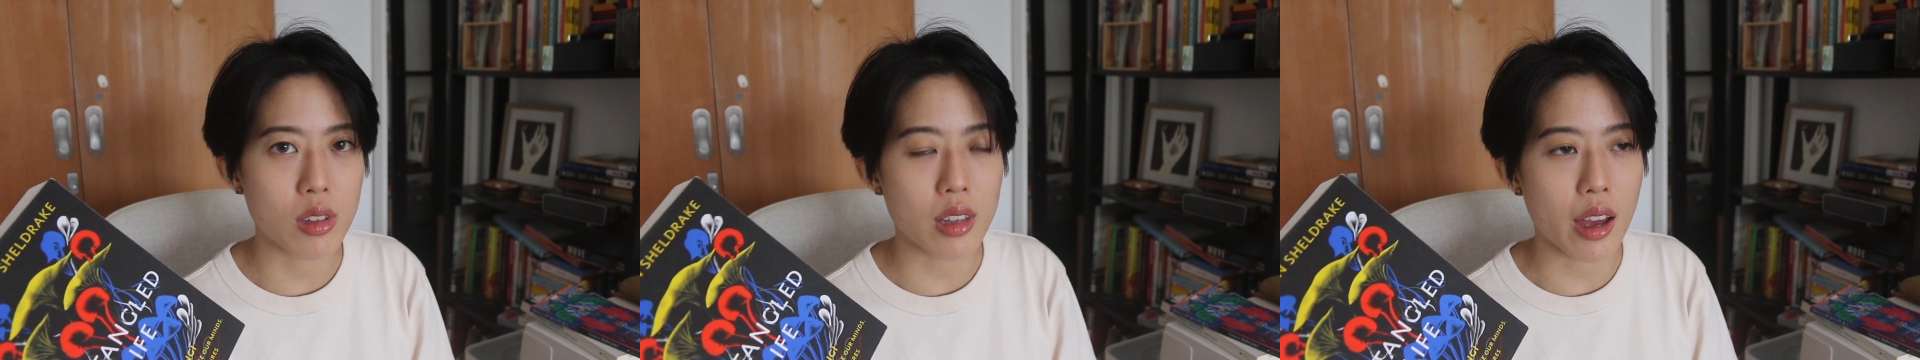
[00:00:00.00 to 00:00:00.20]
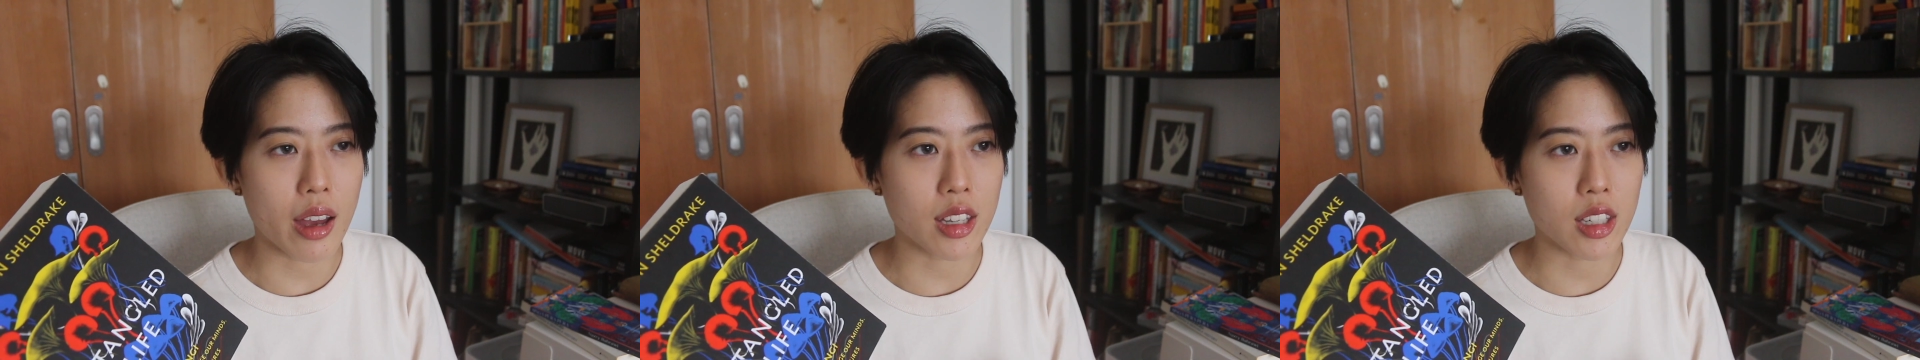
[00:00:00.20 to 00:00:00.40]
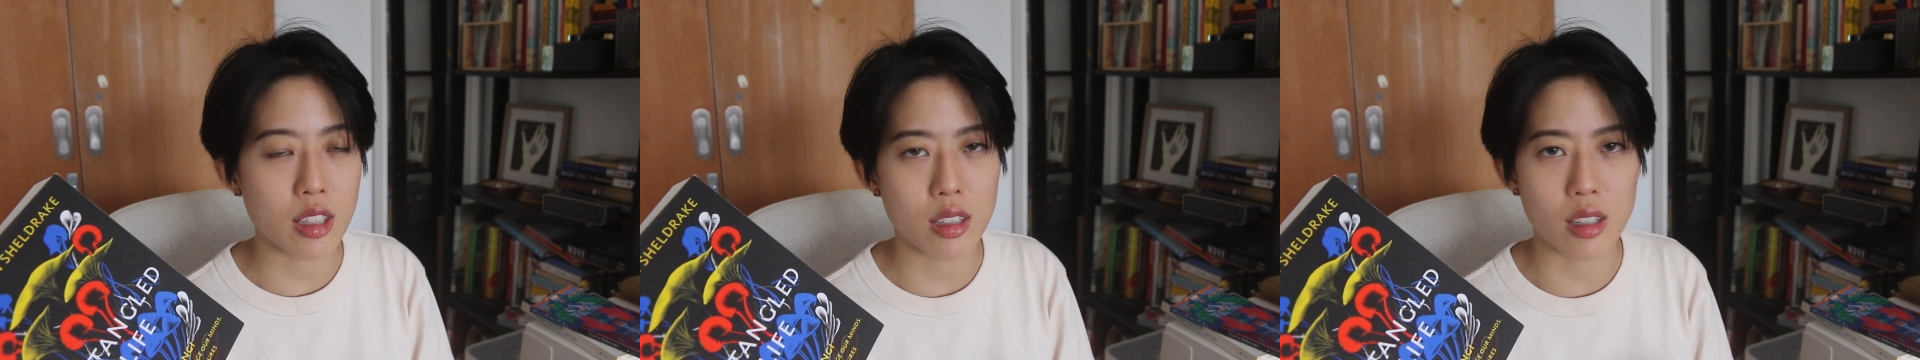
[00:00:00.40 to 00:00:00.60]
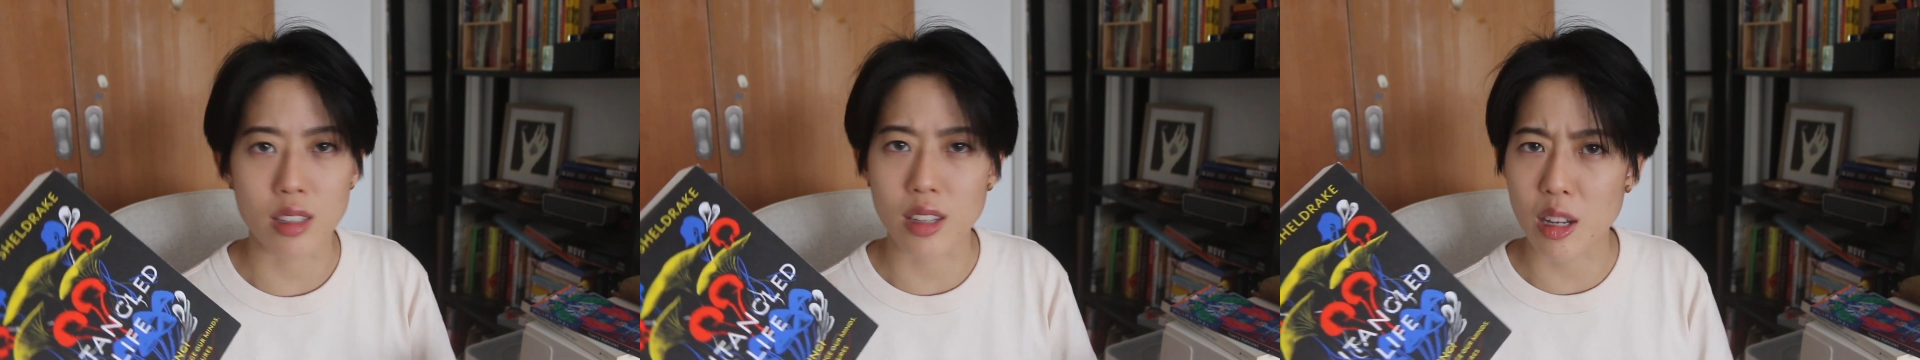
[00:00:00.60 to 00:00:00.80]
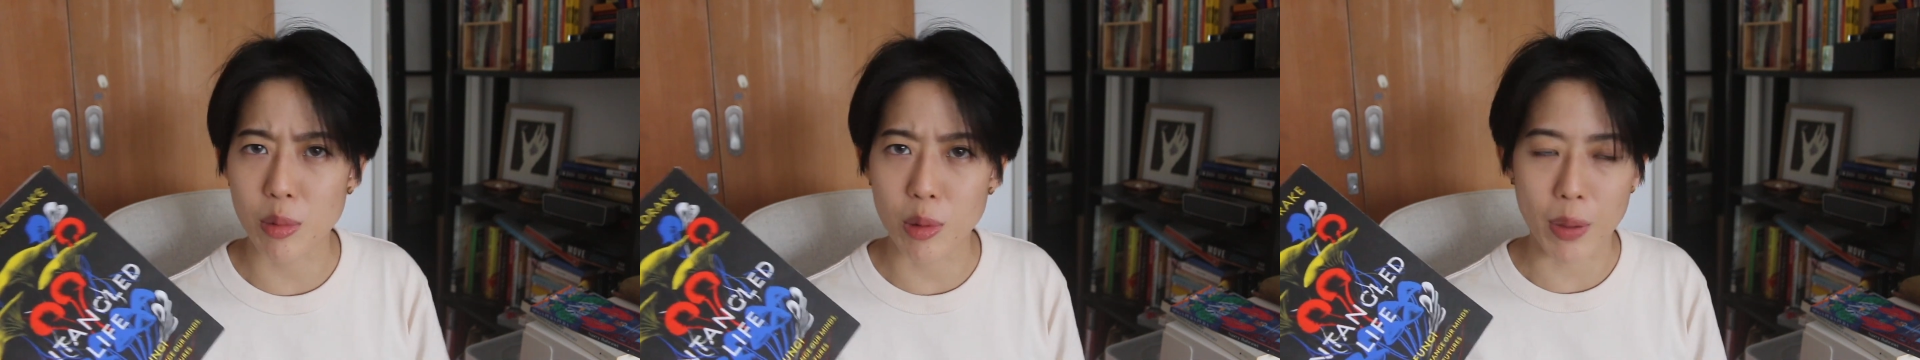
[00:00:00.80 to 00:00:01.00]
as
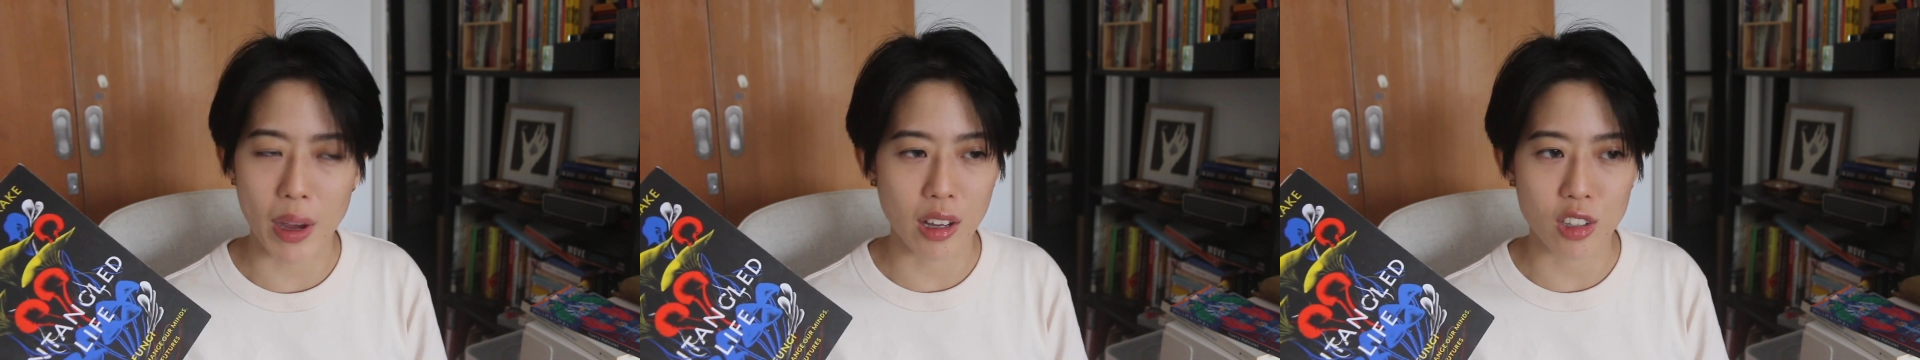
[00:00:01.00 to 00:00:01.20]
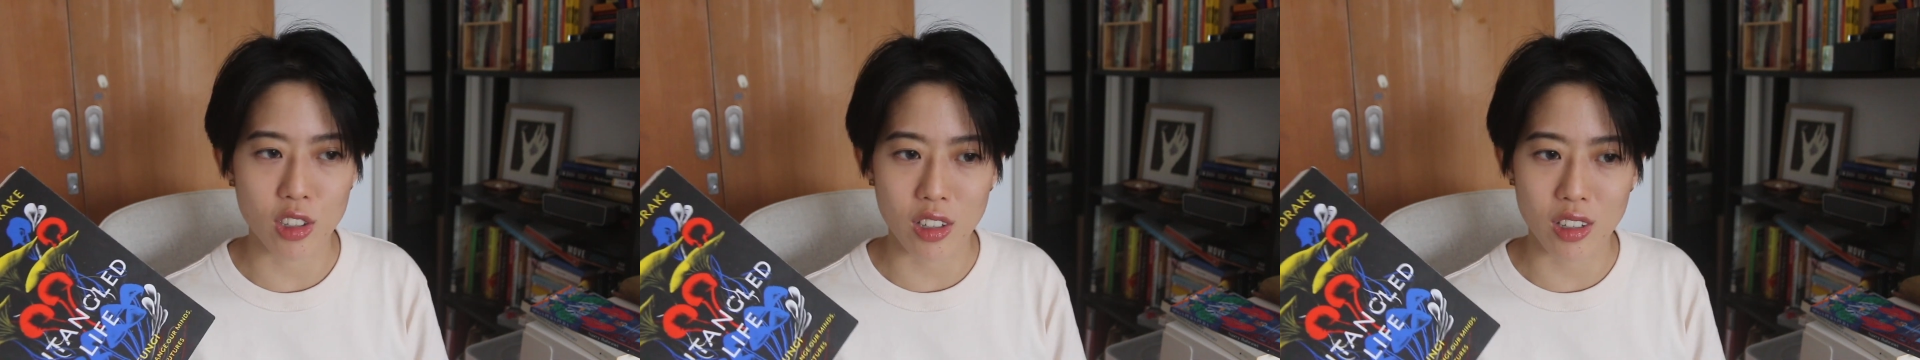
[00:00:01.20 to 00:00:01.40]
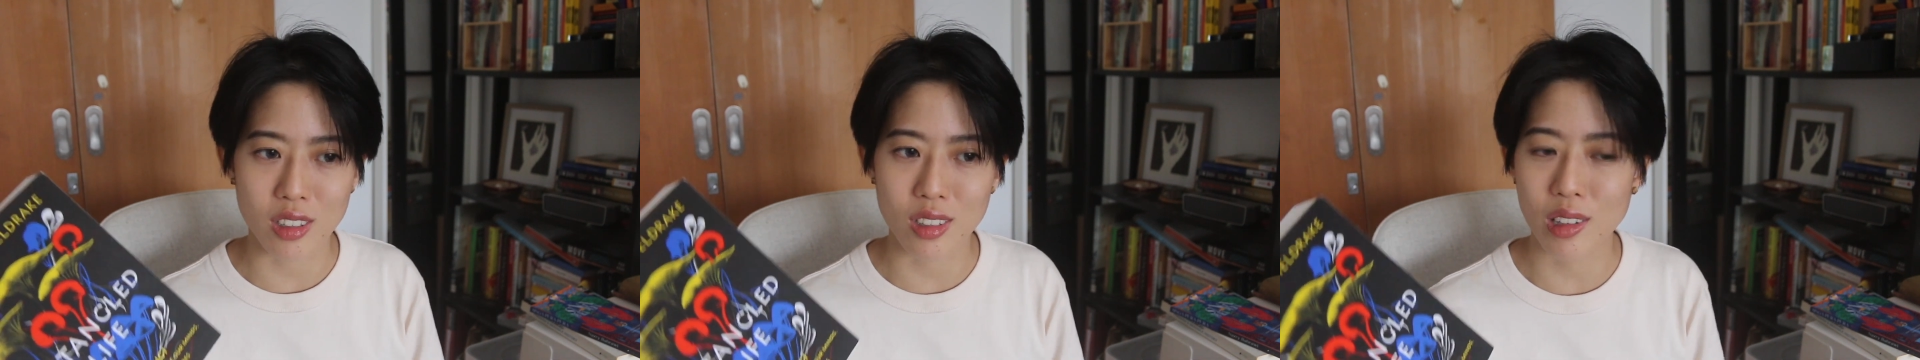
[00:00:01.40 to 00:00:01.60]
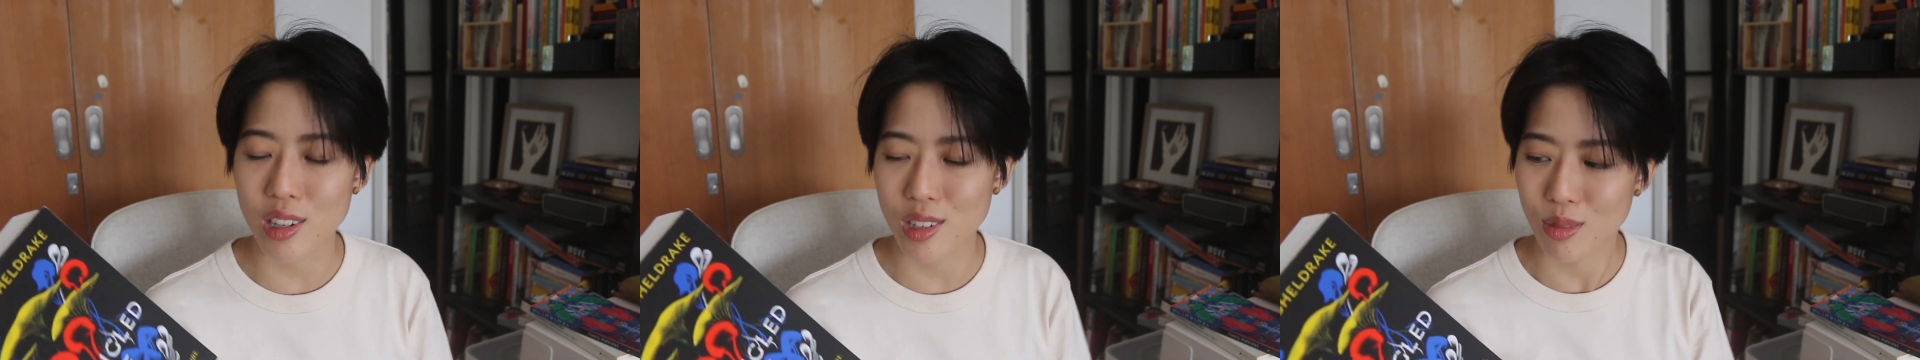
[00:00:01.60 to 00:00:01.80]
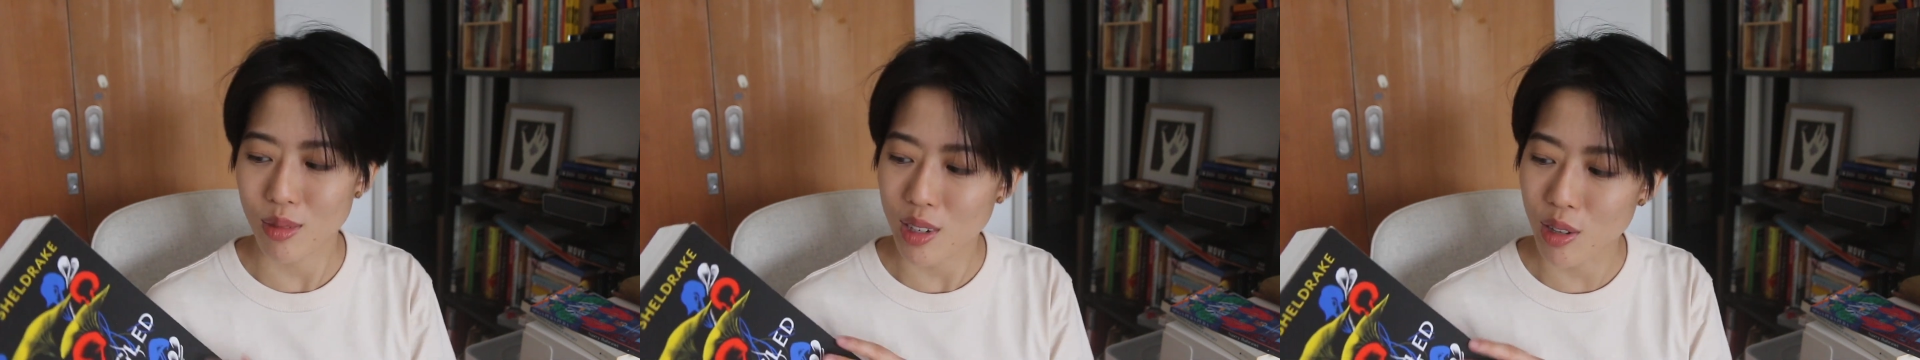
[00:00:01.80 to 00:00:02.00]
sustainable packaging, so that's
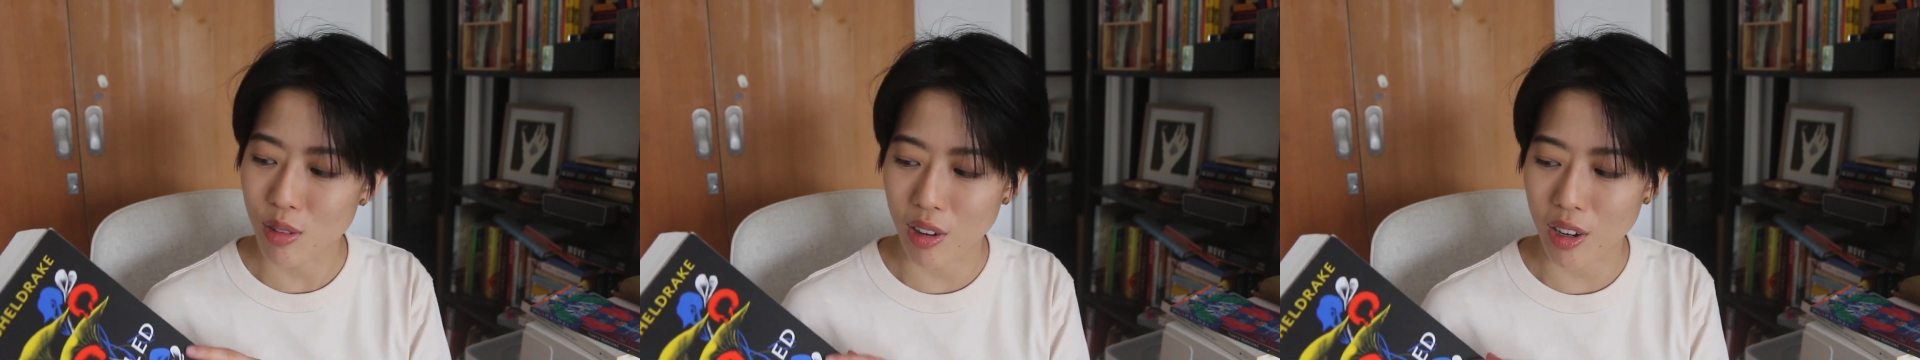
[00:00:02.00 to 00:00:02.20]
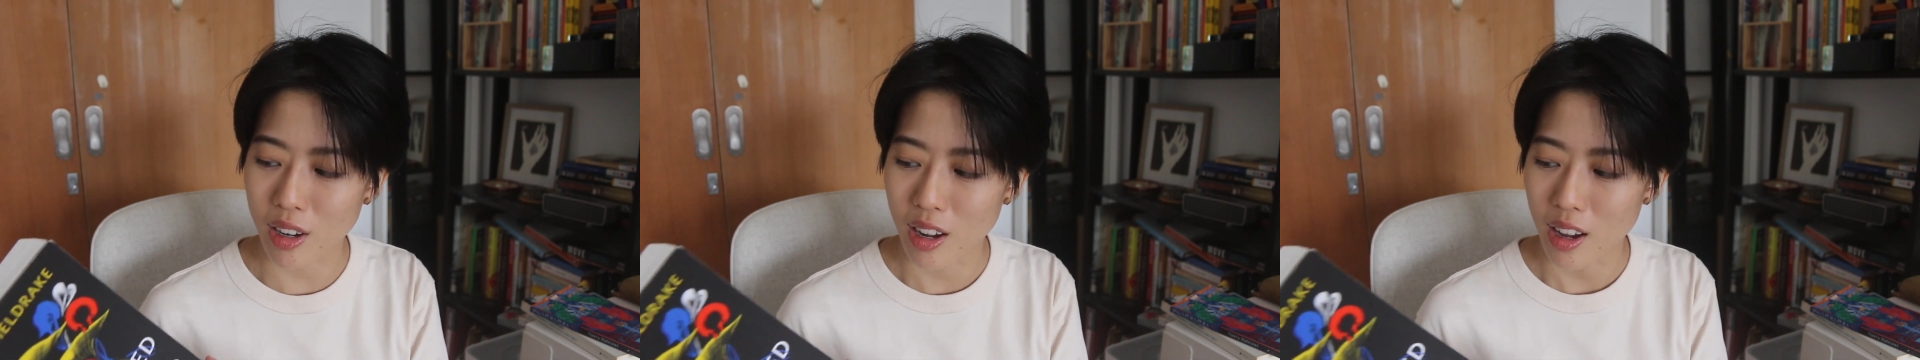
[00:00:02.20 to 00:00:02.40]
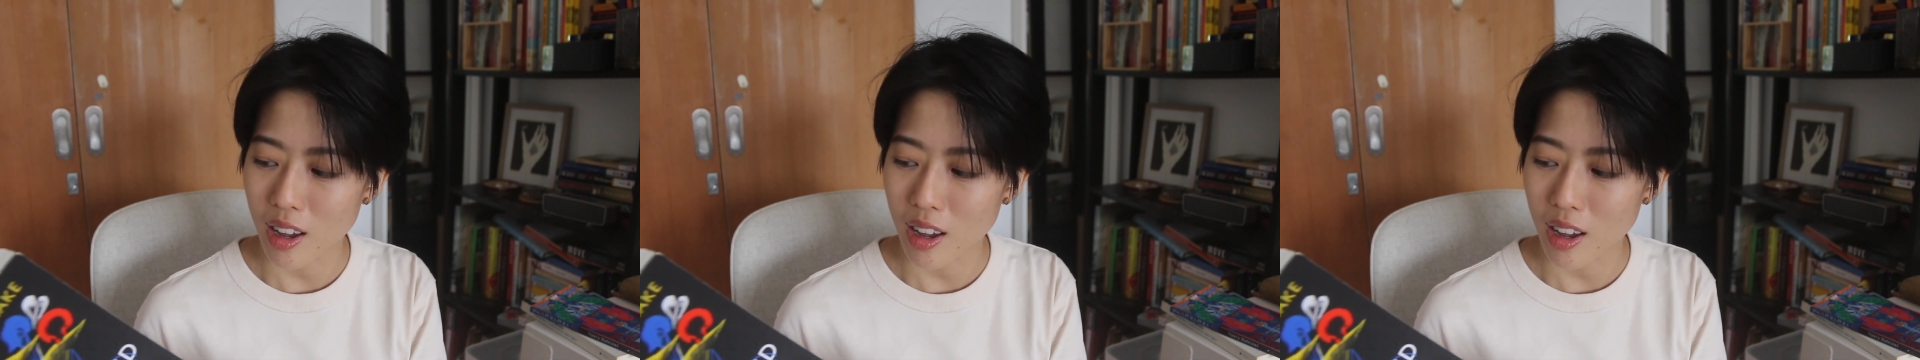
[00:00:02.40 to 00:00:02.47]
really great.